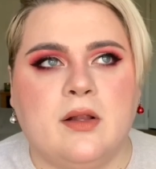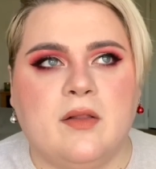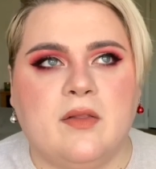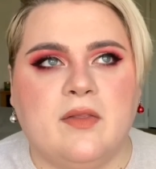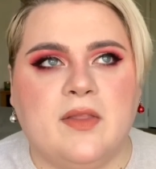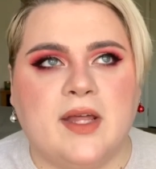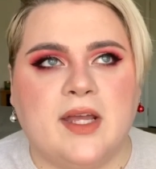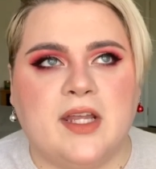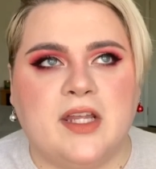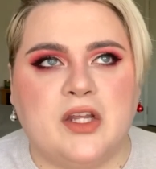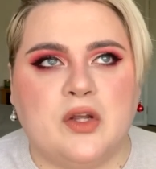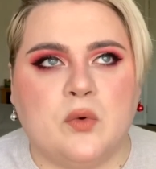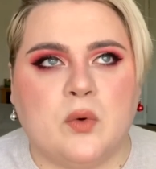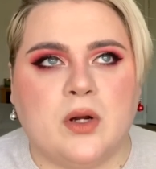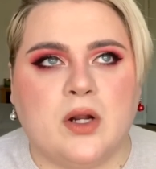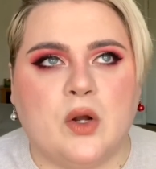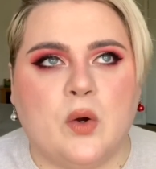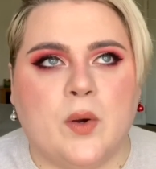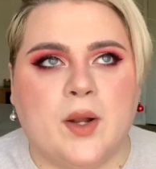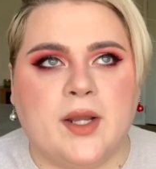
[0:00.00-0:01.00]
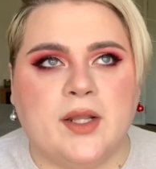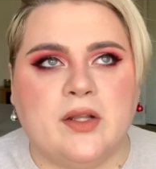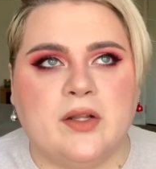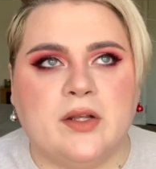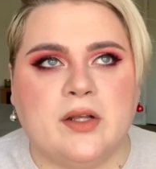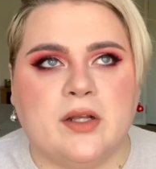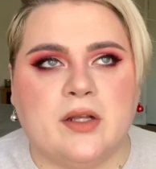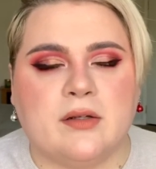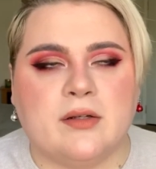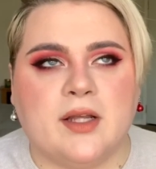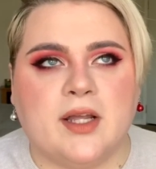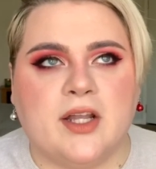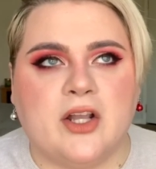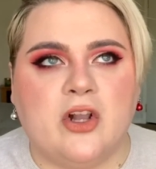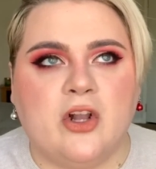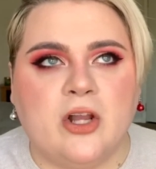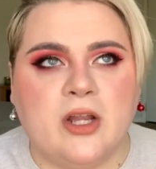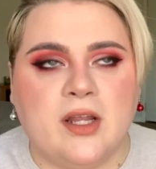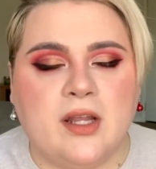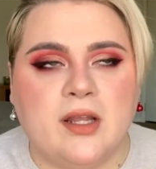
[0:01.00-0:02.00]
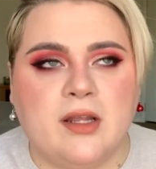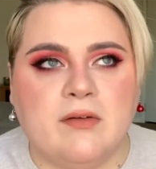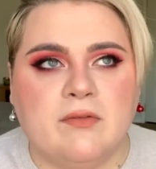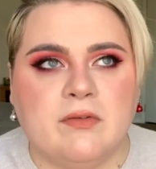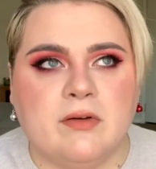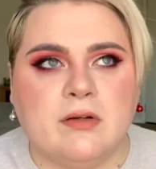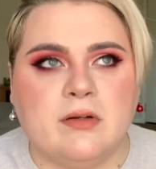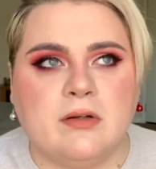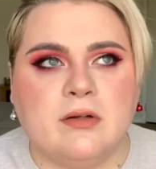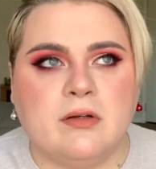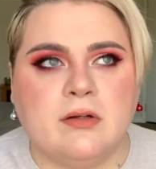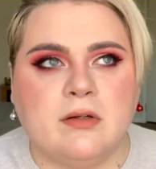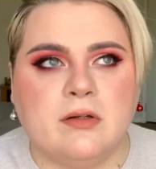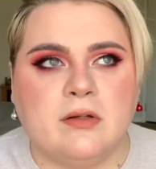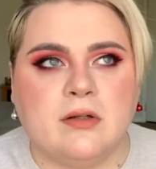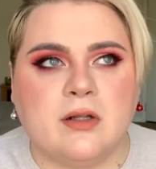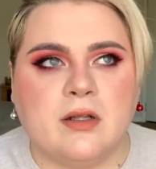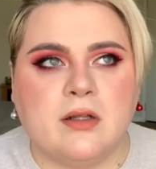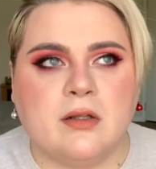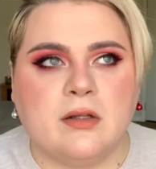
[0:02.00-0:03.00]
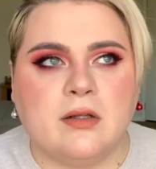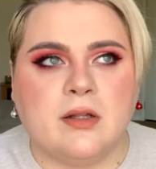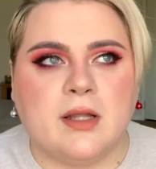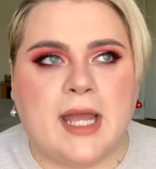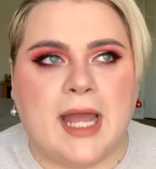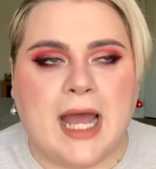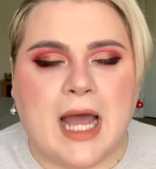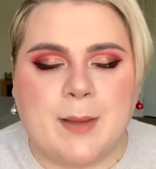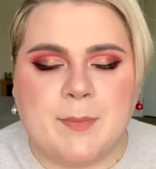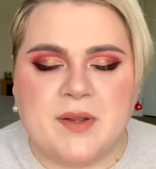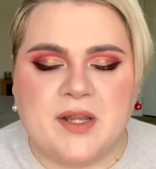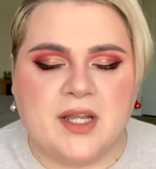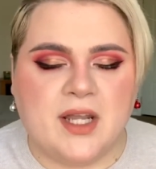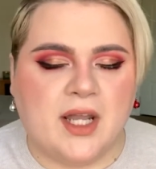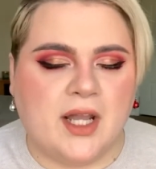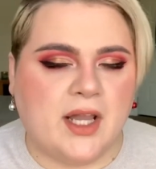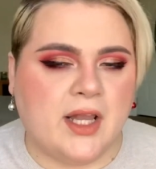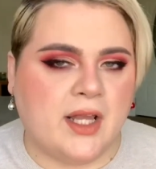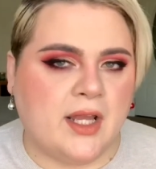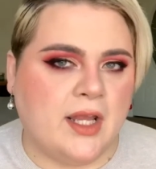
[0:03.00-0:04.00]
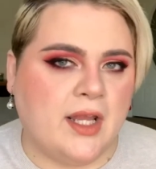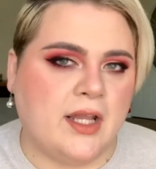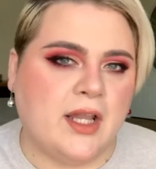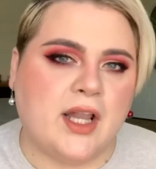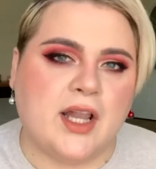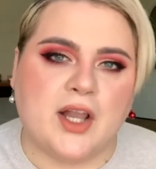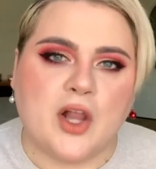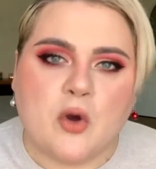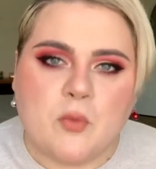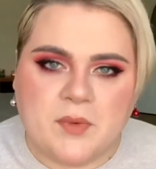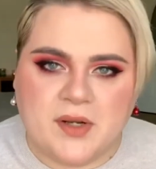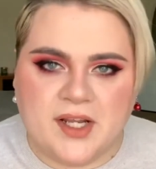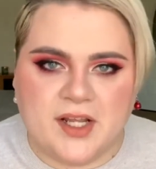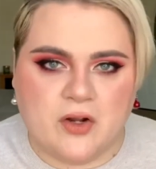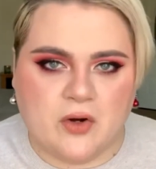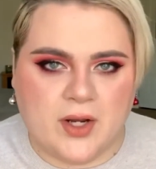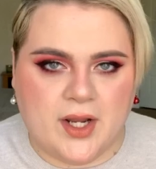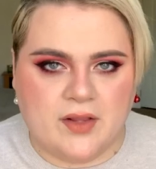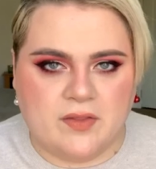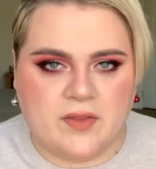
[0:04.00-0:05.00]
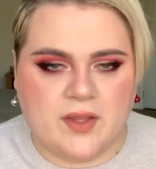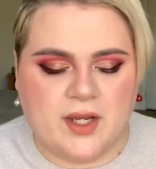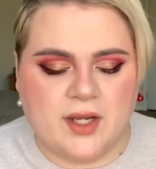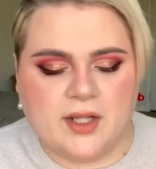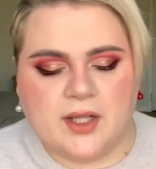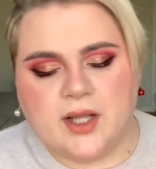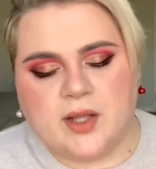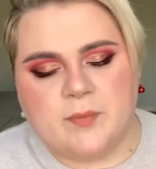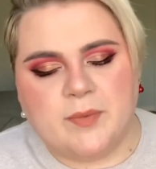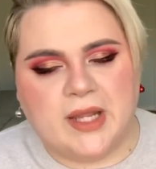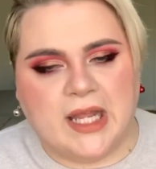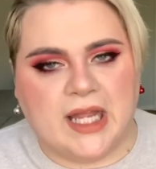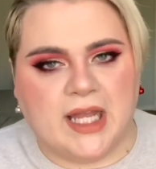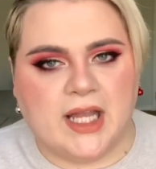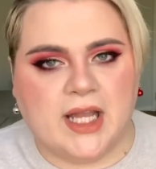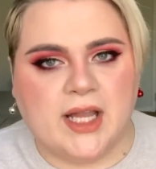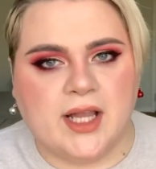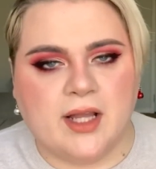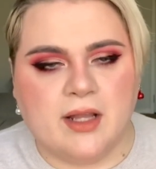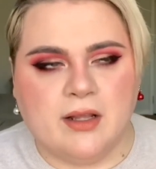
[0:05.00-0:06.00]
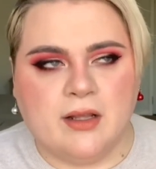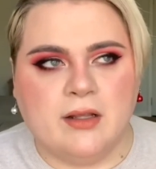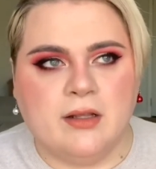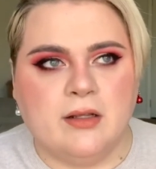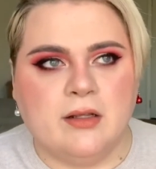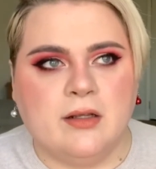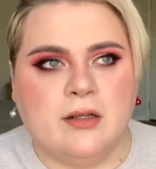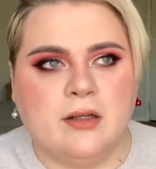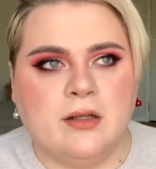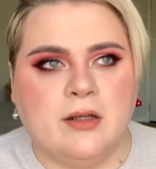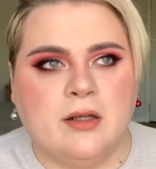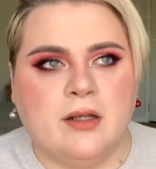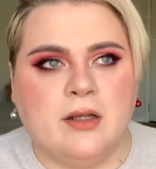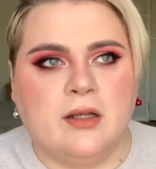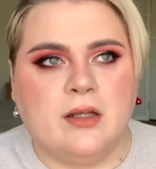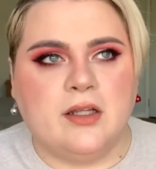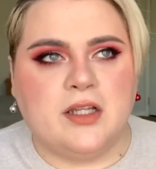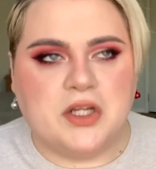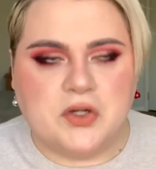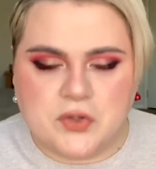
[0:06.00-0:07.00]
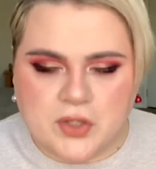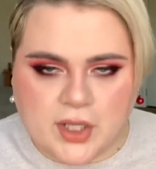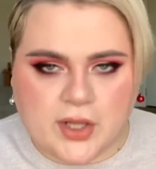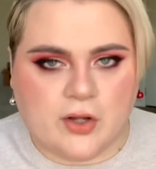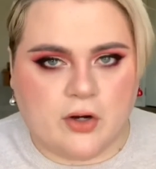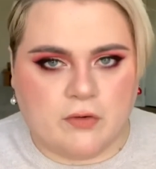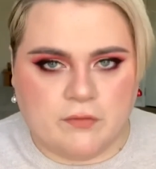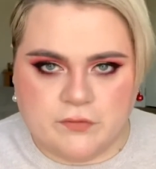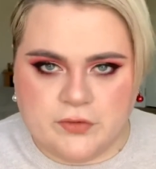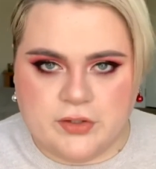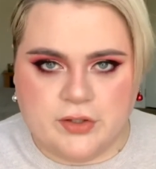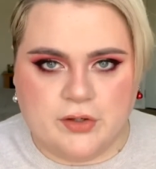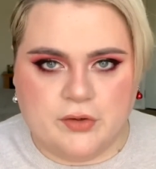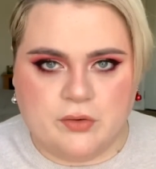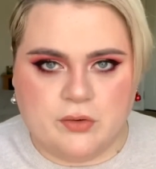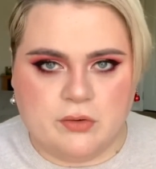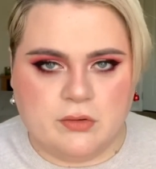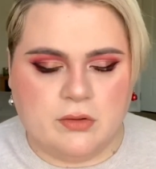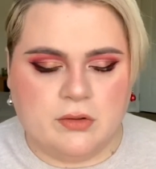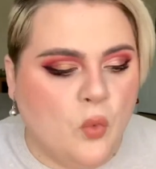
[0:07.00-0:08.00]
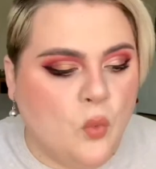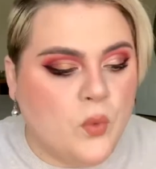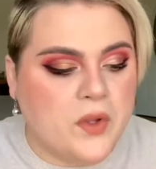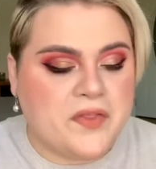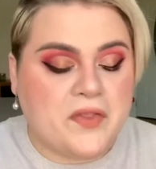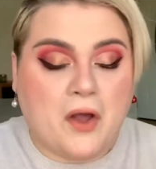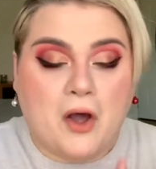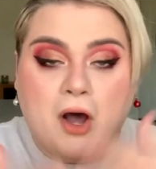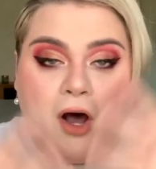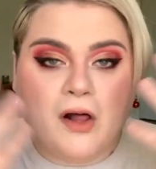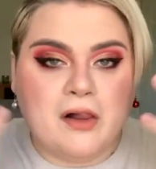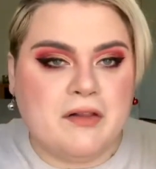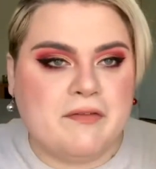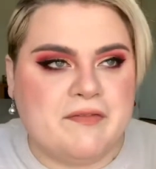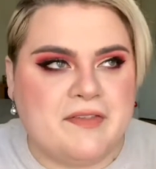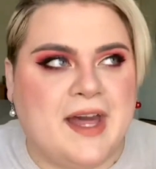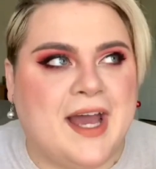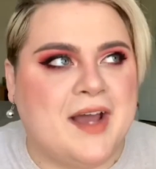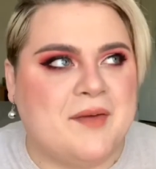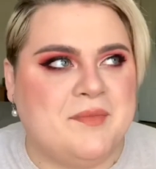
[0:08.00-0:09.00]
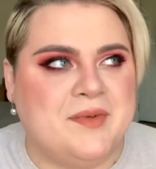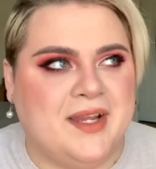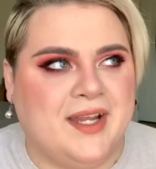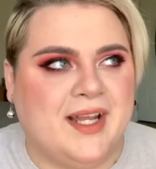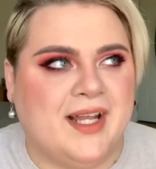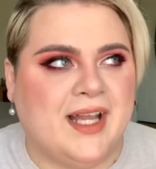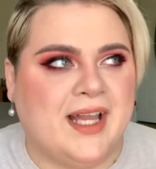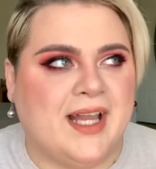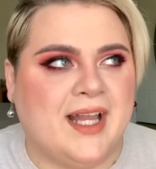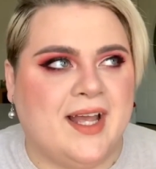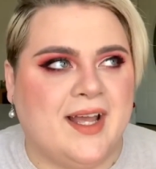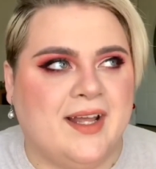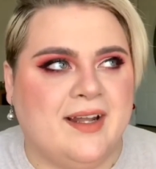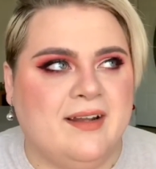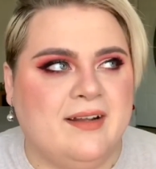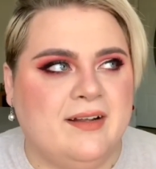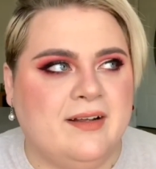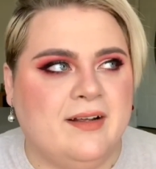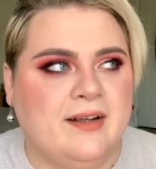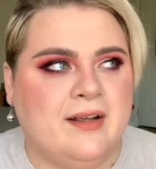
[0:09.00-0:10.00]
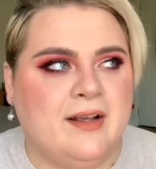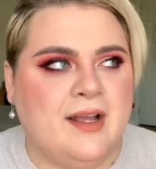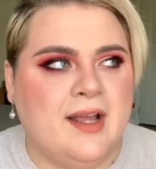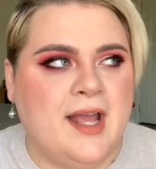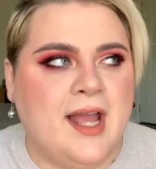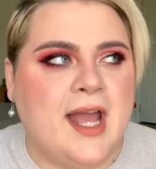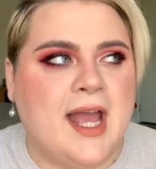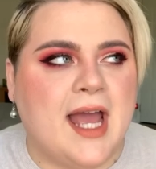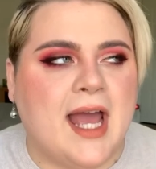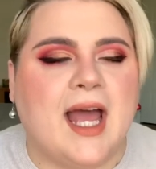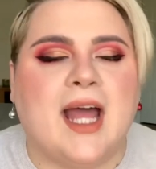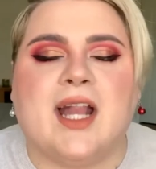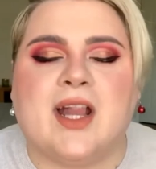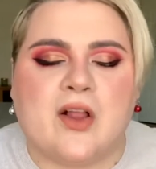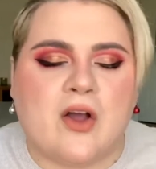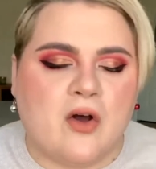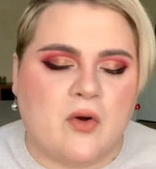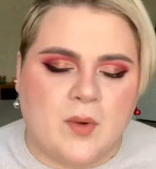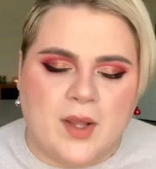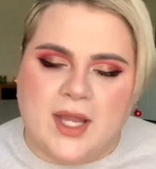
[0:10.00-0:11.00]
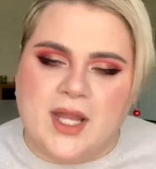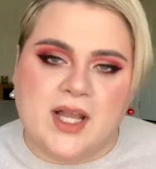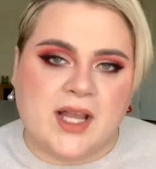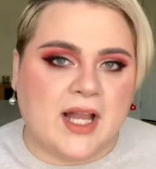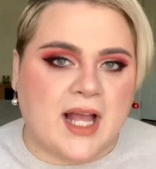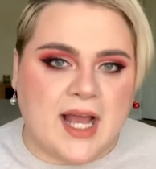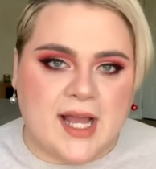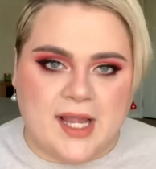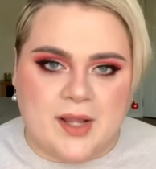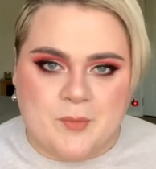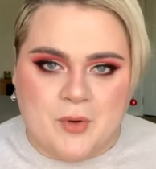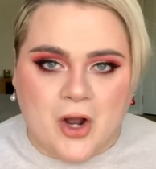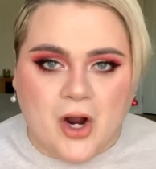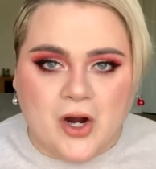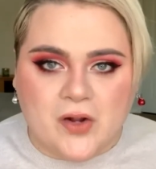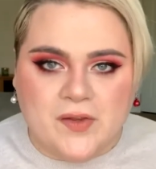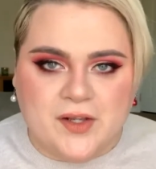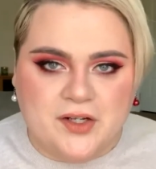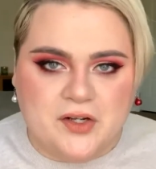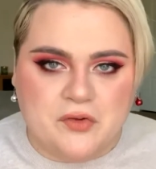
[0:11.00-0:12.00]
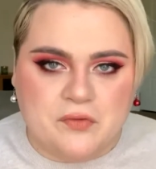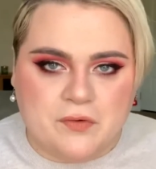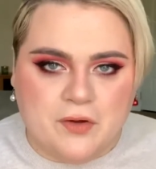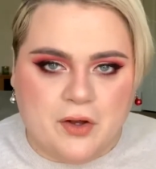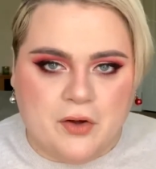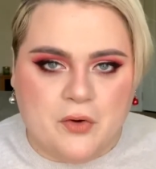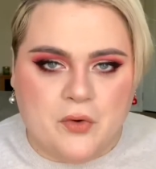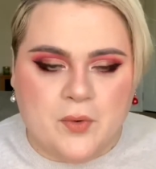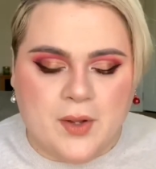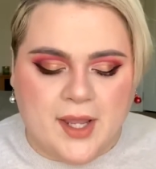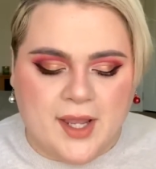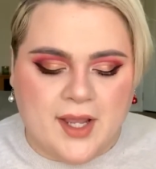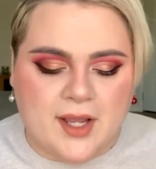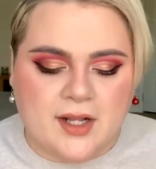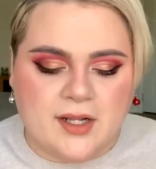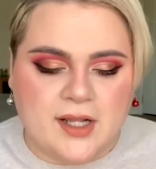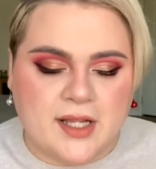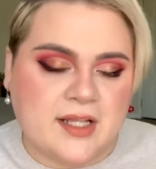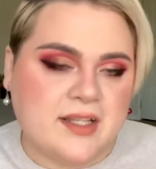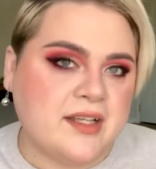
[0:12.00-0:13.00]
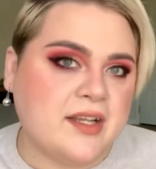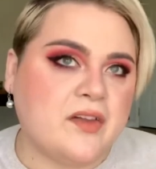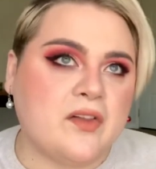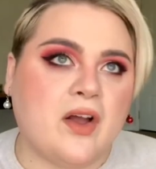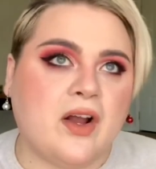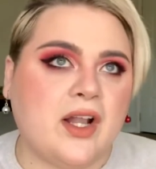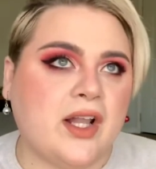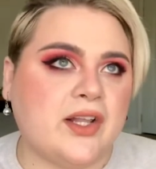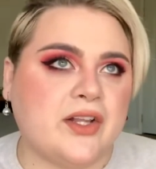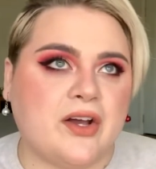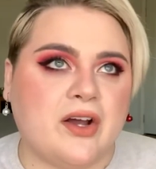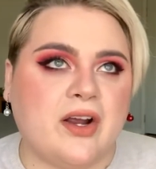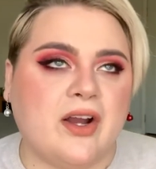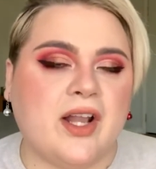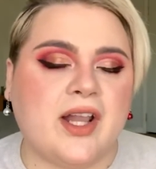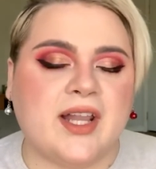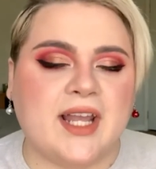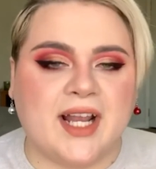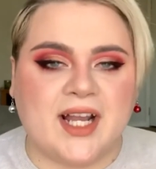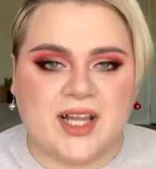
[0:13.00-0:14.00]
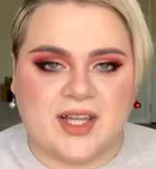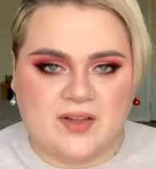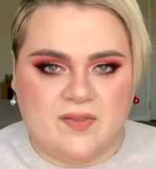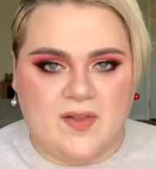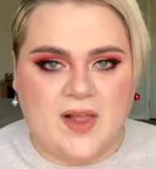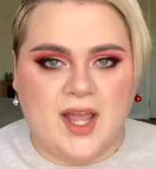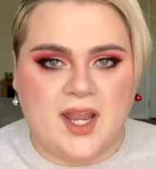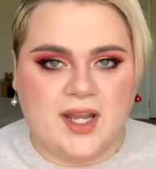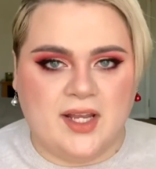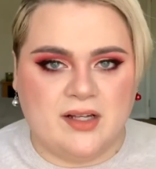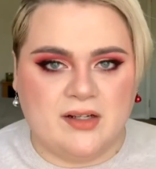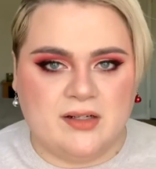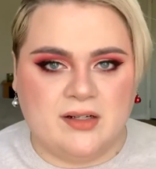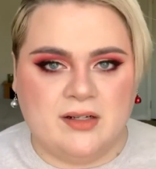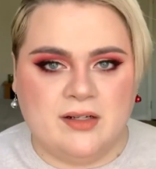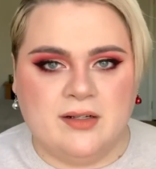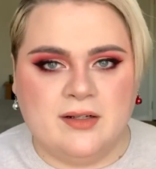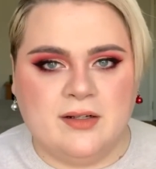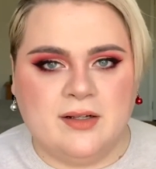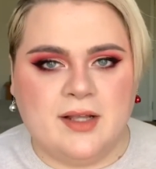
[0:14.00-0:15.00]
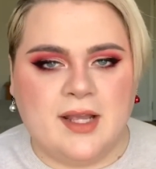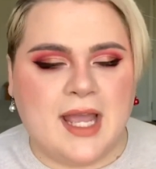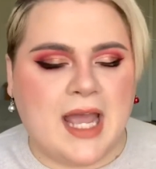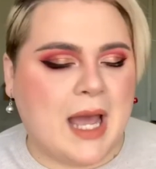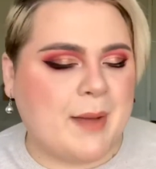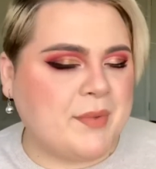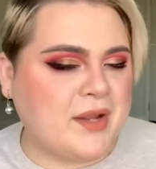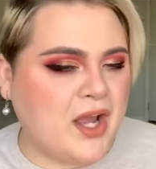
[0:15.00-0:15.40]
that you are going to achieve happiness and so many great things because you deserve to. With all of that being said, as always, I am Harley Nouveau, and until our stars next align, happy